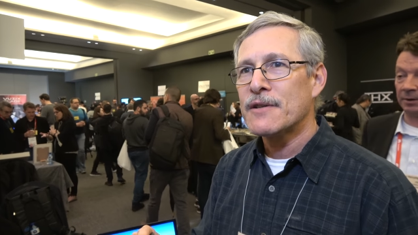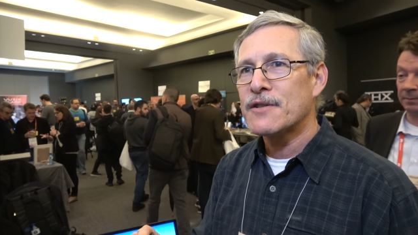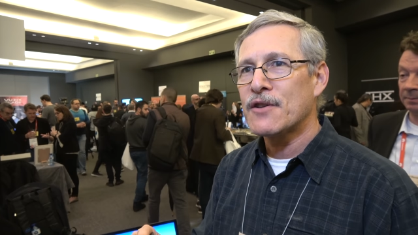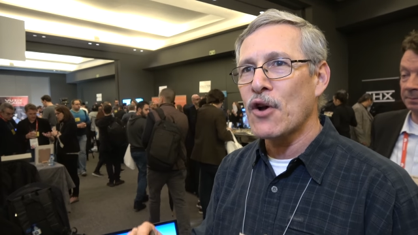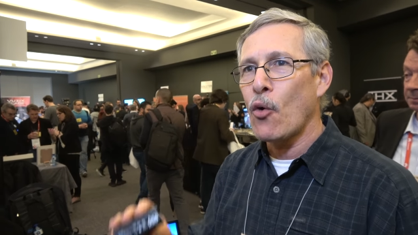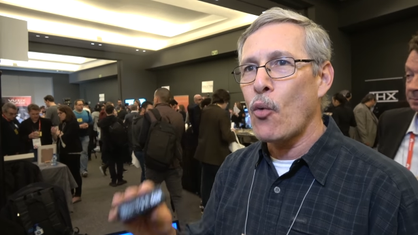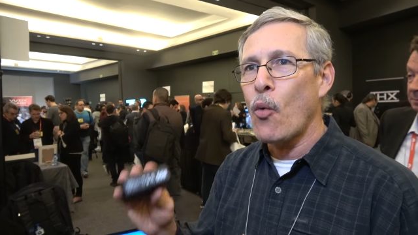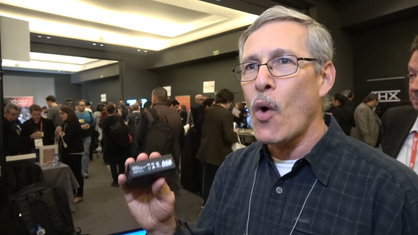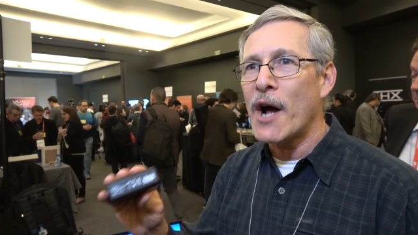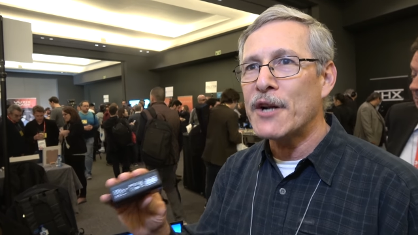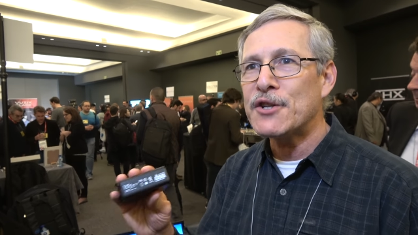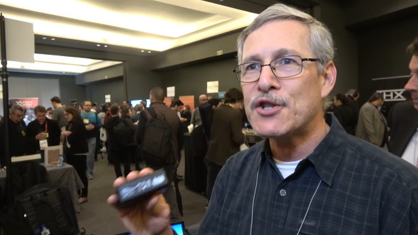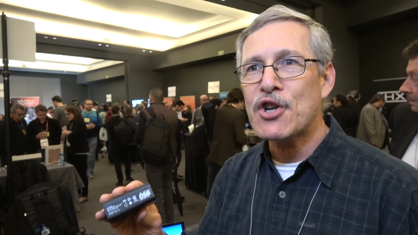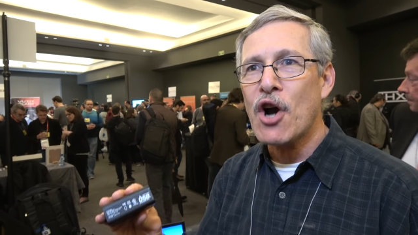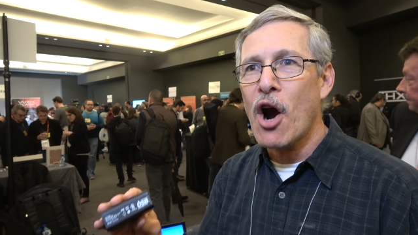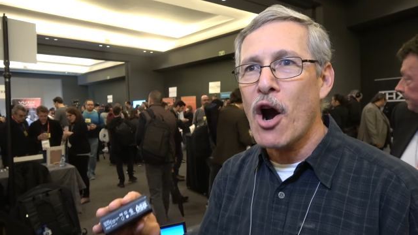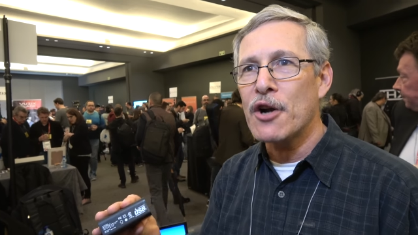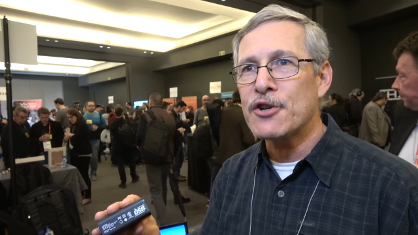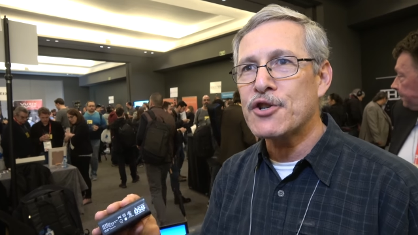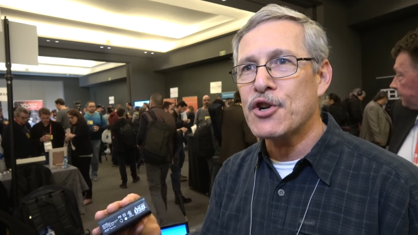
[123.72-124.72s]
Speaker 1: So one
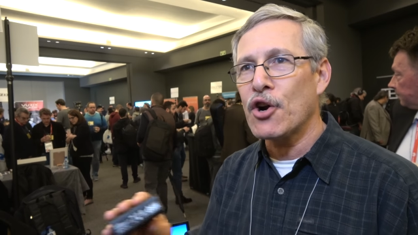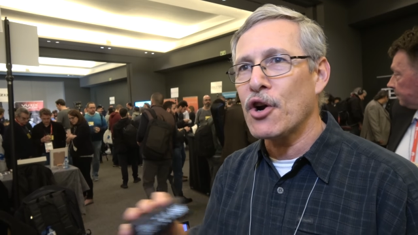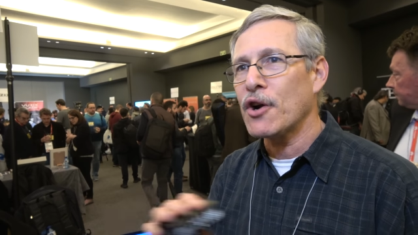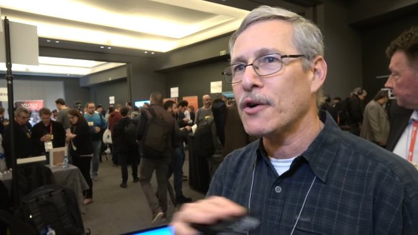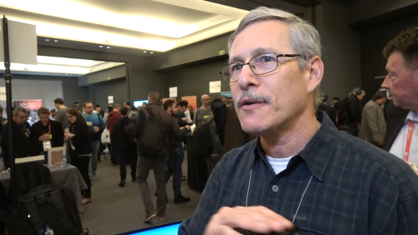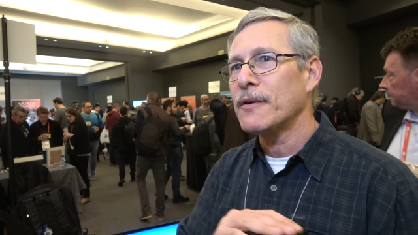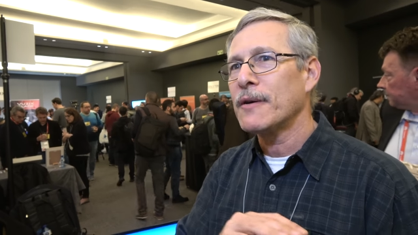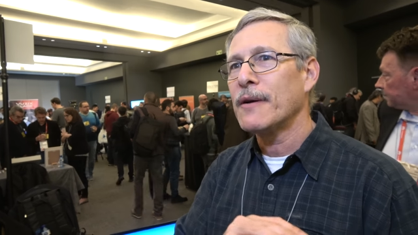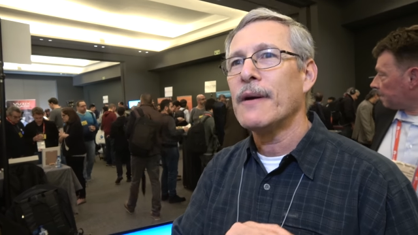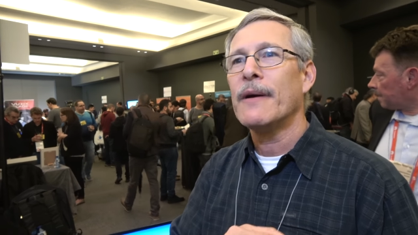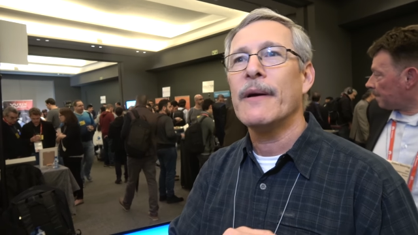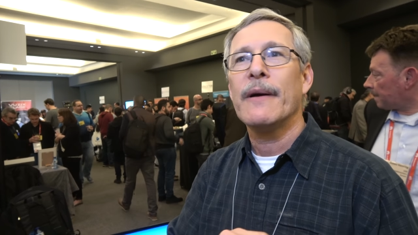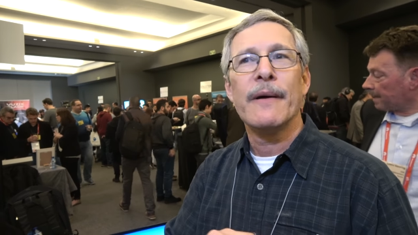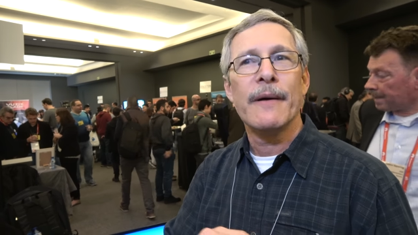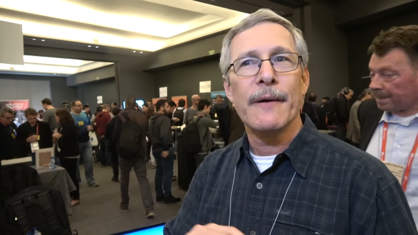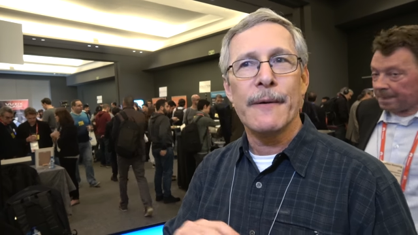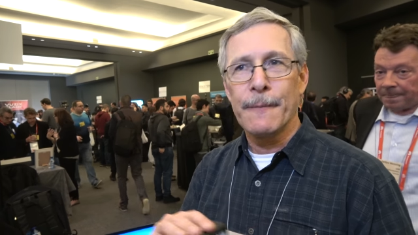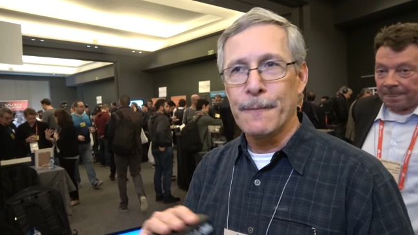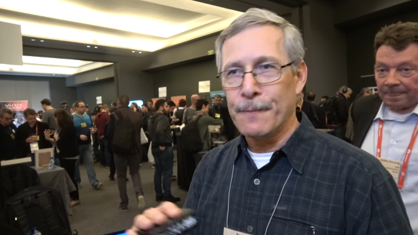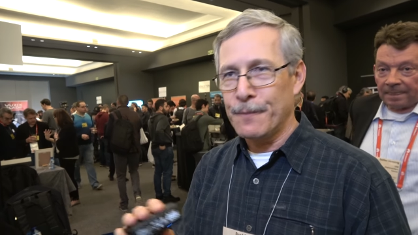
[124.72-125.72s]
charger,
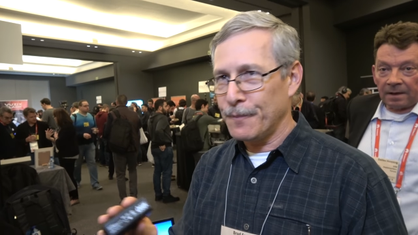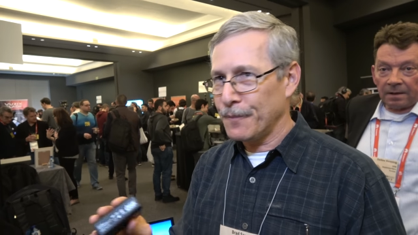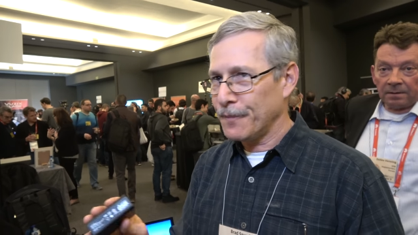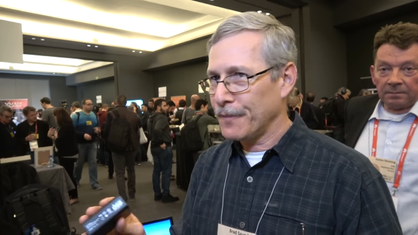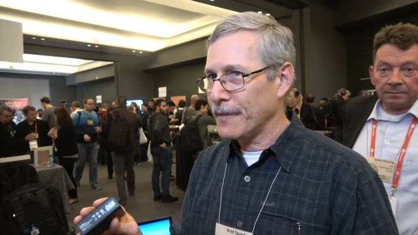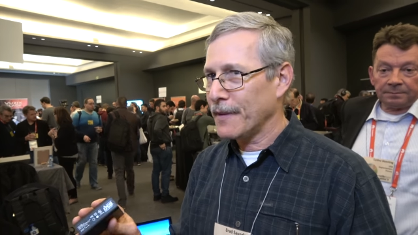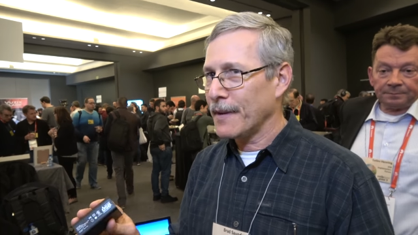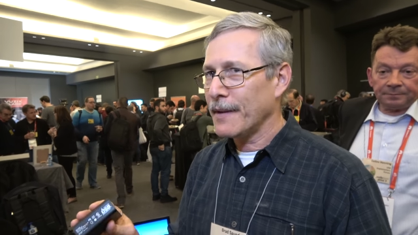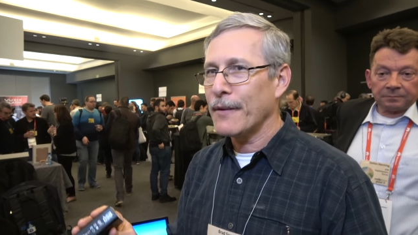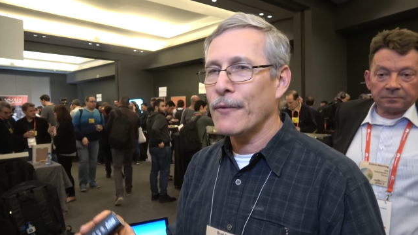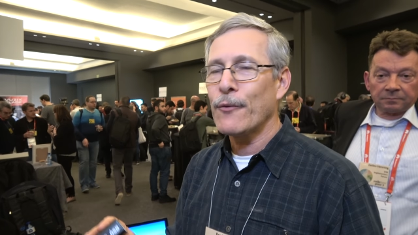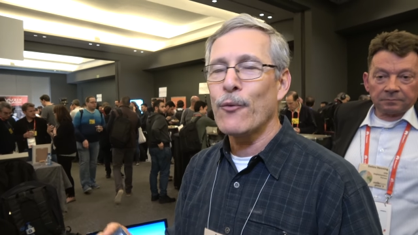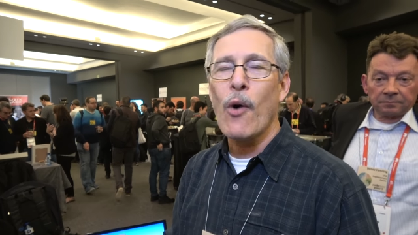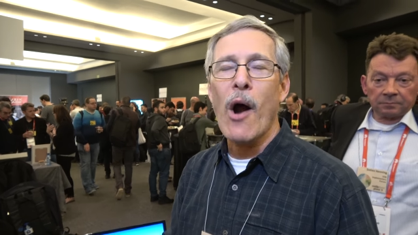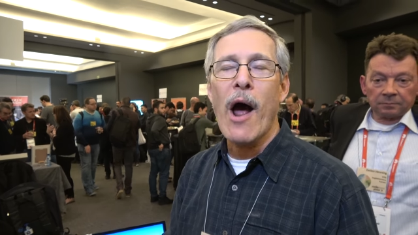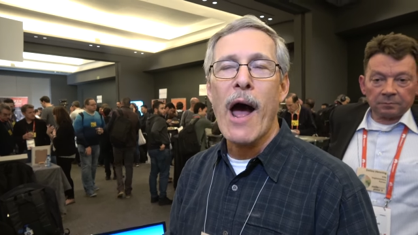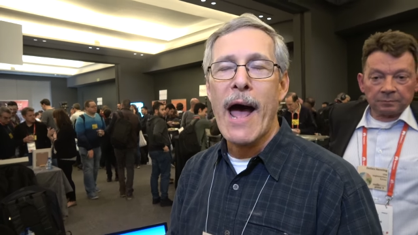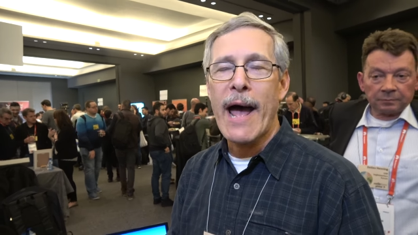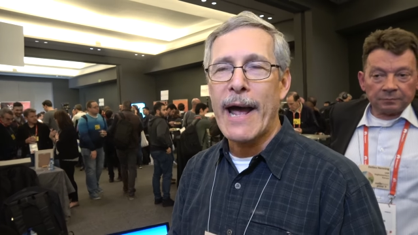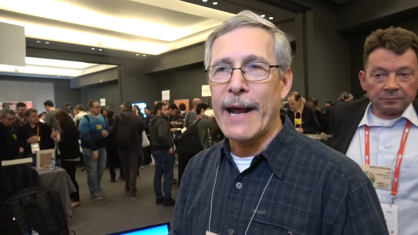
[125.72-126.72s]

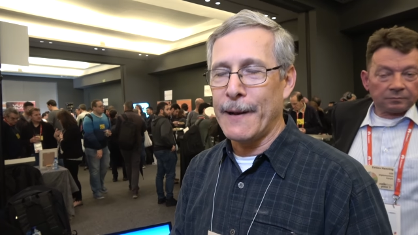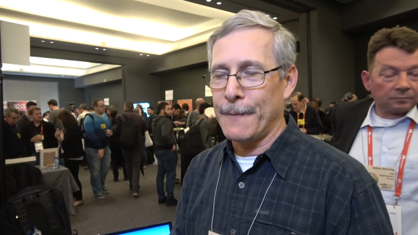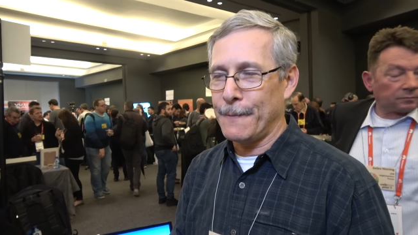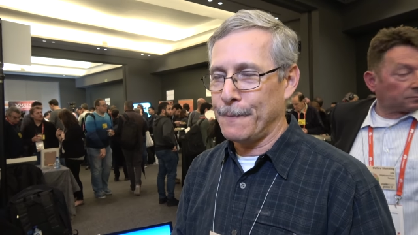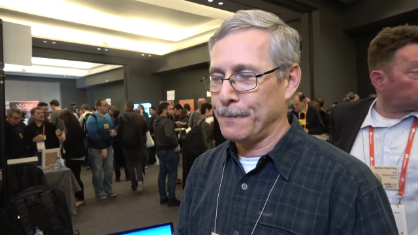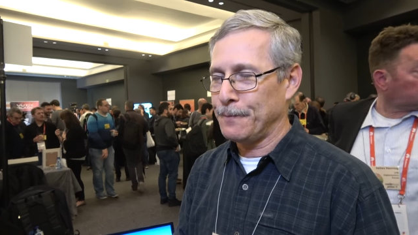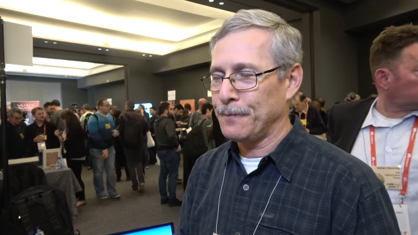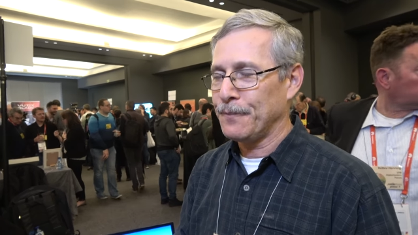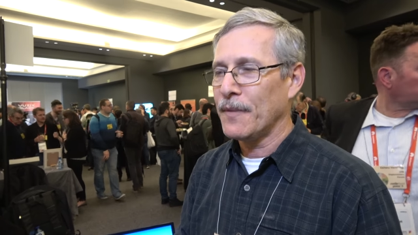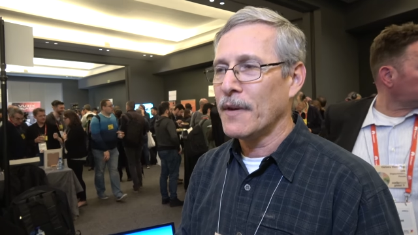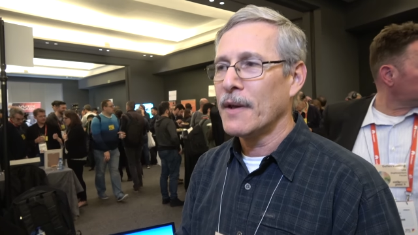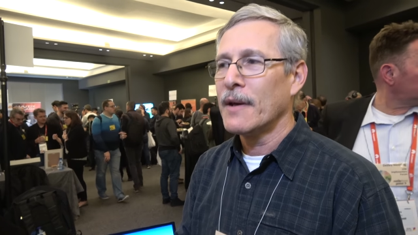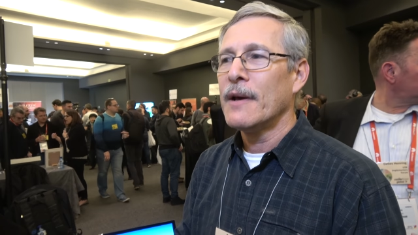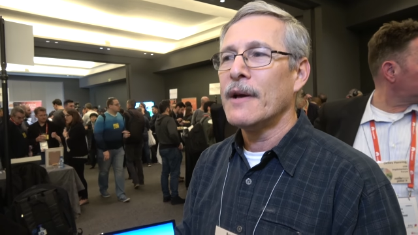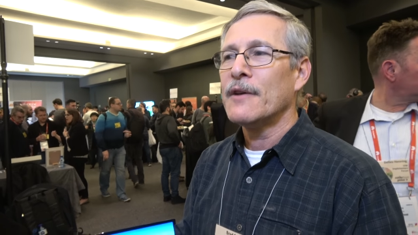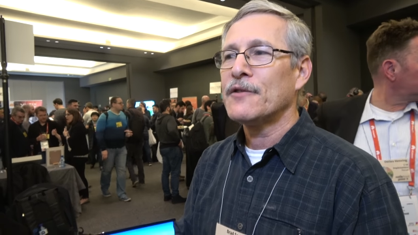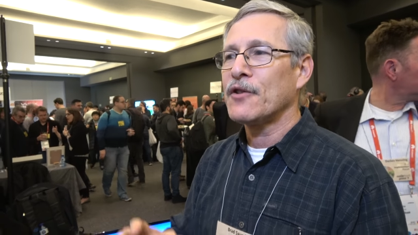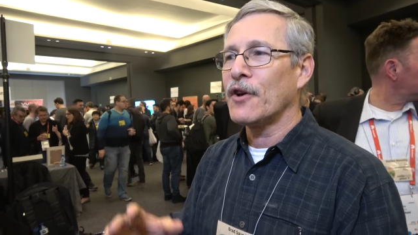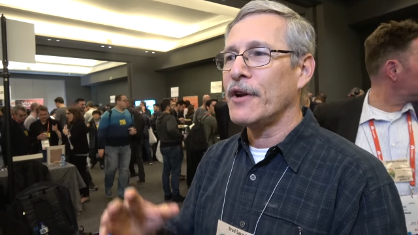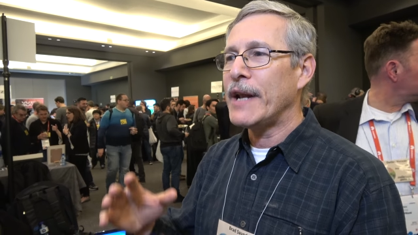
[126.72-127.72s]
right.
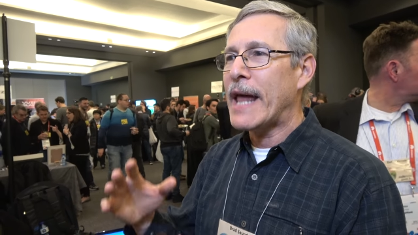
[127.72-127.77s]
So